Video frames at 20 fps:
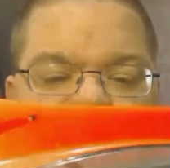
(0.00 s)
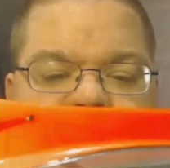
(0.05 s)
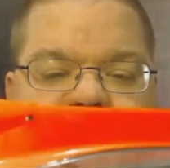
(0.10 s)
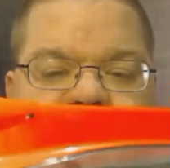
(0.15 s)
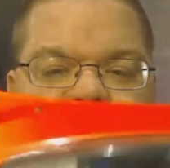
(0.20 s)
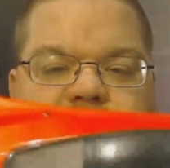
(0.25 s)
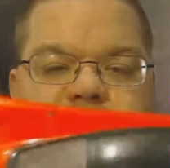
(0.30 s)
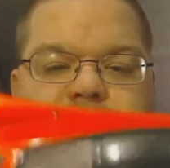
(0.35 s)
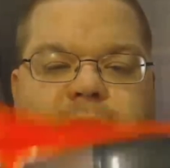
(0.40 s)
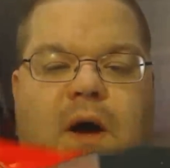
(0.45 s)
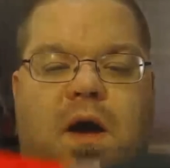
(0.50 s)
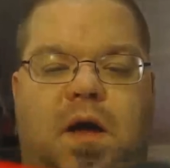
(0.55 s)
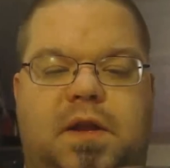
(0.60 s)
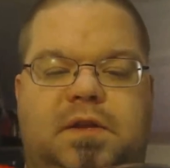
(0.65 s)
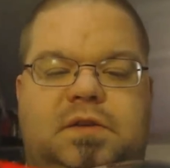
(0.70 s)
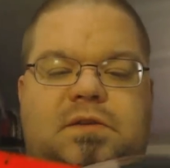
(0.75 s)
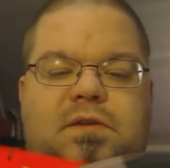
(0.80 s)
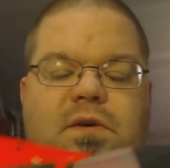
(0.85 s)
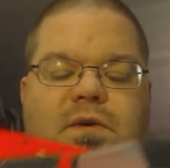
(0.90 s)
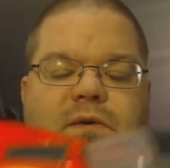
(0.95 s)
is a cheap
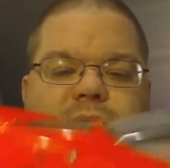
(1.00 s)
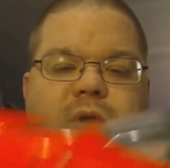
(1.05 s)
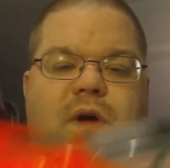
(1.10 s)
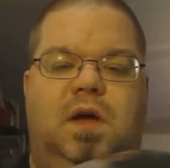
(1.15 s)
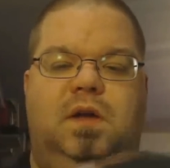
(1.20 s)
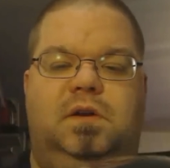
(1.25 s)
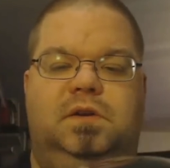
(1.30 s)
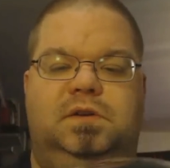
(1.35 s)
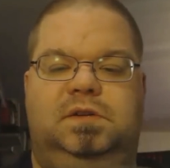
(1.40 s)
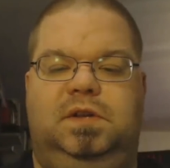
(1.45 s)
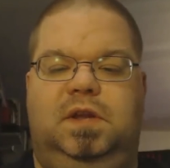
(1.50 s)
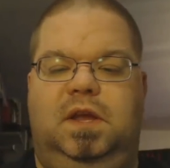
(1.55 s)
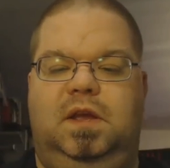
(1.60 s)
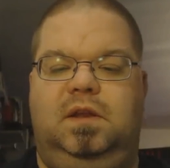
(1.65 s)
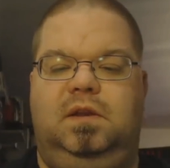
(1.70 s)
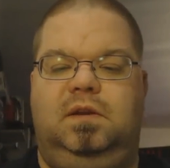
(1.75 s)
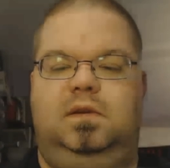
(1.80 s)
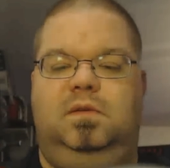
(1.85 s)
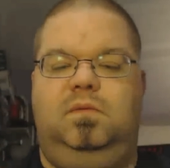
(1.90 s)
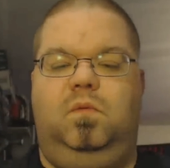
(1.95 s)
body, so I
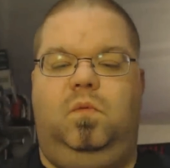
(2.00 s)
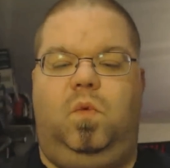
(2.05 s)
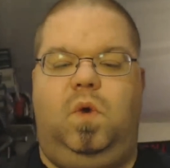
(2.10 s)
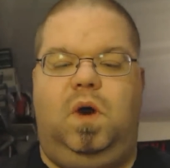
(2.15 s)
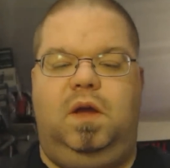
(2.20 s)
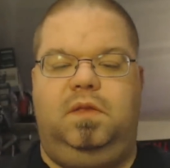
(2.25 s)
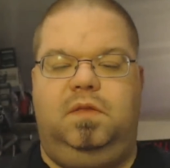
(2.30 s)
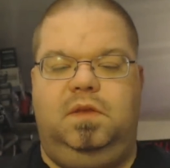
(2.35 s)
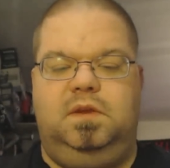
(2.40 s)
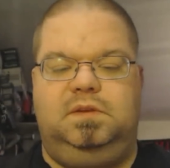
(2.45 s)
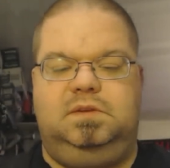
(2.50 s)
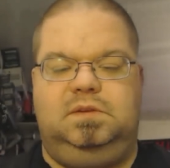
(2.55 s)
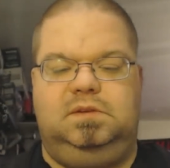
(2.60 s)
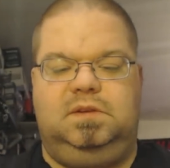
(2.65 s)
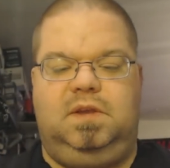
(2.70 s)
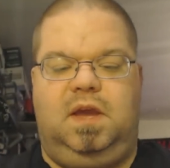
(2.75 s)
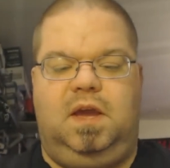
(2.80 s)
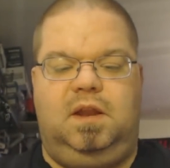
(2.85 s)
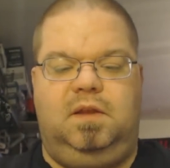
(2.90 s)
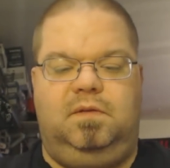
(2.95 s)
understand why this is
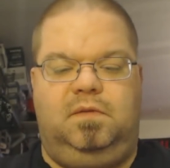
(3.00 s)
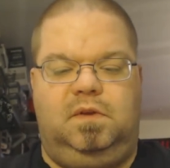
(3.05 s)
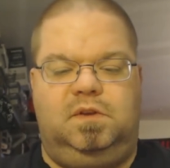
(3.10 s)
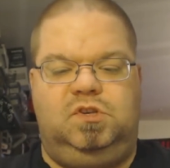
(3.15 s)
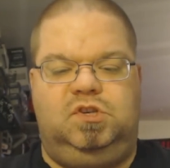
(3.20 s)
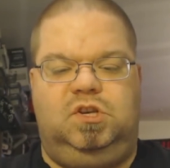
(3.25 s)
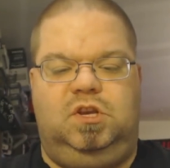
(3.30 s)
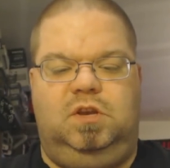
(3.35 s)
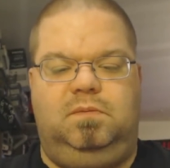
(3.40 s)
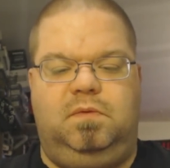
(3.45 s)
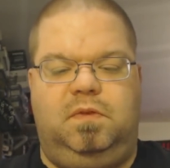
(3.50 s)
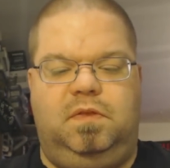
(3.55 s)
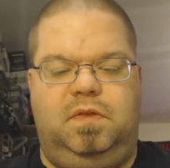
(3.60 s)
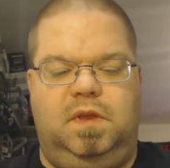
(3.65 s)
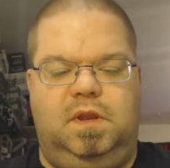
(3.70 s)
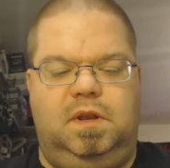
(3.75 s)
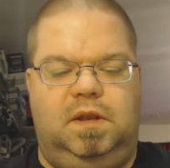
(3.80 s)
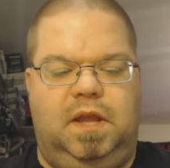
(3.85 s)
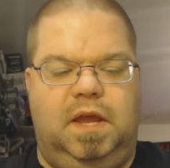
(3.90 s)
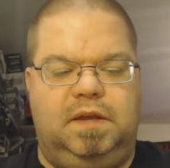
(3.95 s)
kind of a cheap
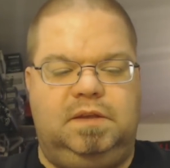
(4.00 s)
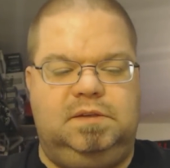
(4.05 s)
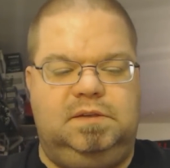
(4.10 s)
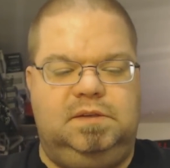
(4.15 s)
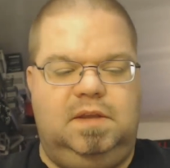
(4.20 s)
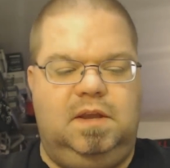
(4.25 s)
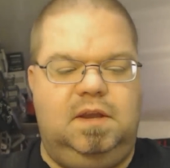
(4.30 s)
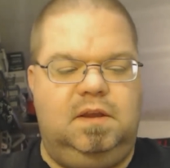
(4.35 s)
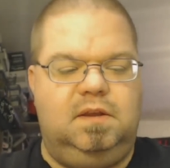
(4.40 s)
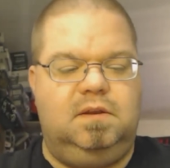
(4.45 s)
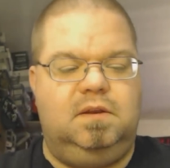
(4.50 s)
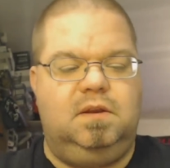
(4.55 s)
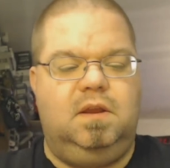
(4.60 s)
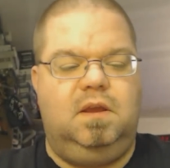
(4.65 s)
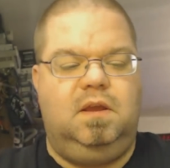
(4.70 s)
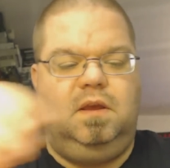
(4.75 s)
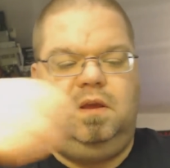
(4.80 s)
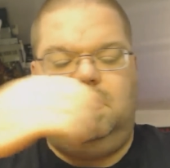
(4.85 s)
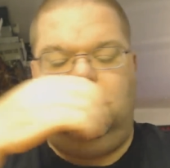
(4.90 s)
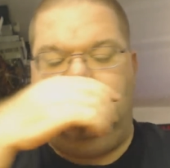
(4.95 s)
thin Lexan.
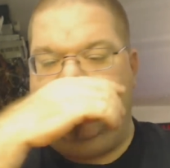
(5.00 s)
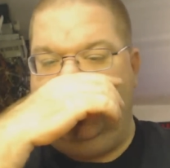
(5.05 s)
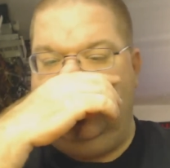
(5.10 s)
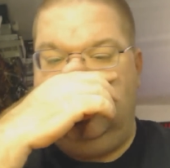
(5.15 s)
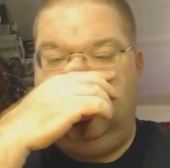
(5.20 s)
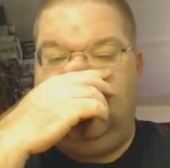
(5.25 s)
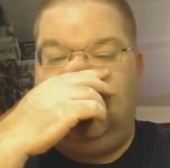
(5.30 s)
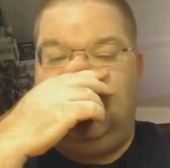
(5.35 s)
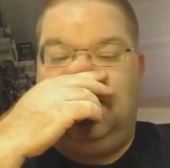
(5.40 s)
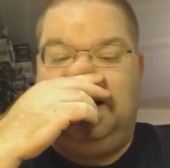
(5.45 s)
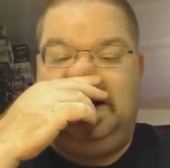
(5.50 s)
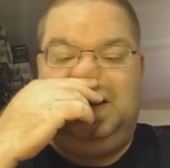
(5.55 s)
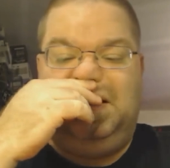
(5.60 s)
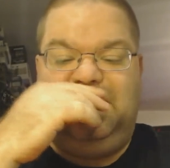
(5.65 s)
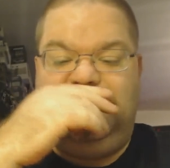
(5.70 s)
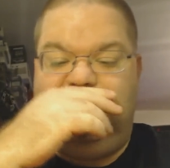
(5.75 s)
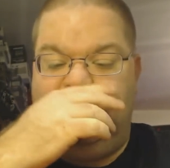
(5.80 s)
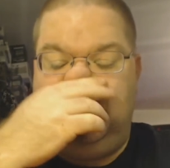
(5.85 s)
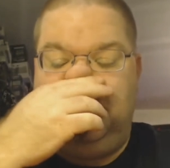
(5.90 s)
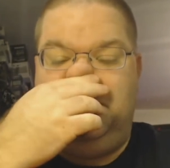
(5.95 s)

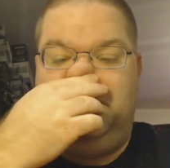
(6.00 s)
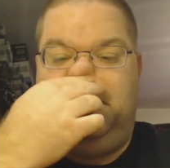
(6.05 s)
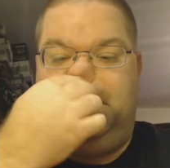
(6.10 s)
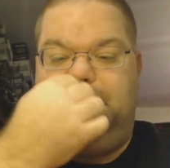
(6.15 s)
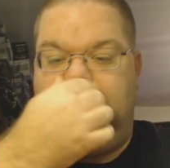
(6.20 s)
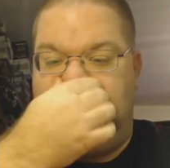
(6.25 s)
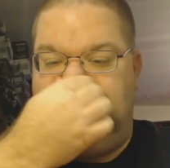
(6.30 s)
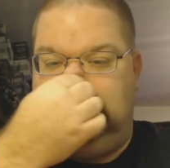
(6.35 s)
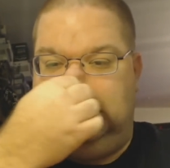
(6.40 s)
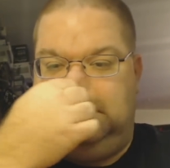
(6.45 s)
But